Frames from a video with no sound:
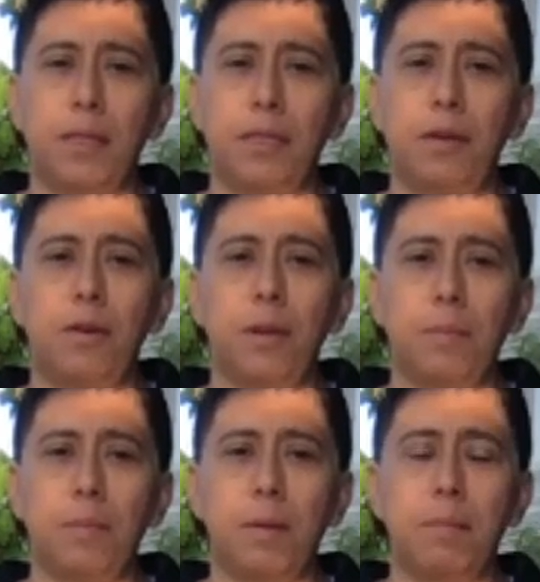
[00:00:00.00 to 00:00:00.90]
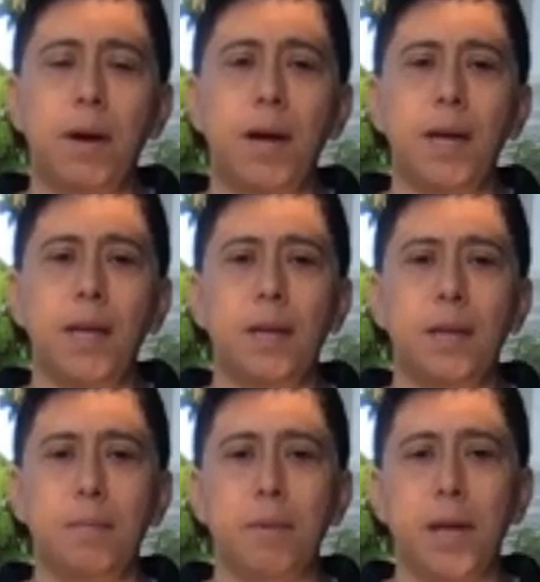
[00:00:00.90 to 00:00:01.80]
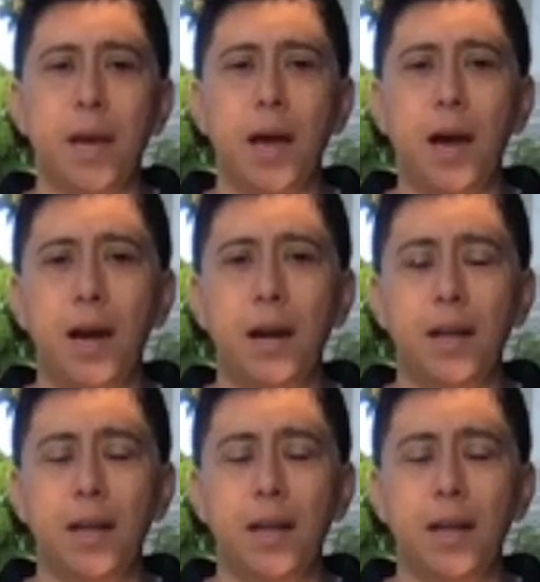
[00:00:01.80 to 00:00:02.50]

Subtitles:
thought in my mind and in my heart,